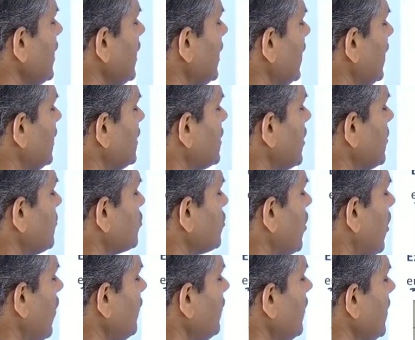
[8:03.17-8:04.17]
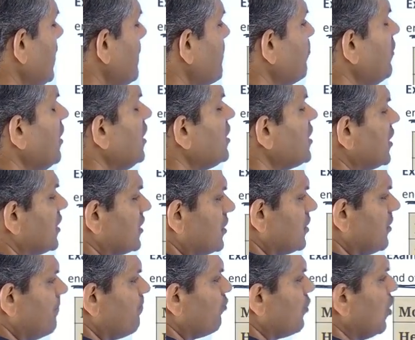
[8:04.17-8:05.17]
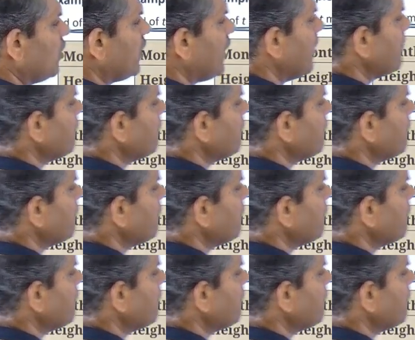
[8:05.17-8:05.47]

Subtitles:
in terms of meters. Okay,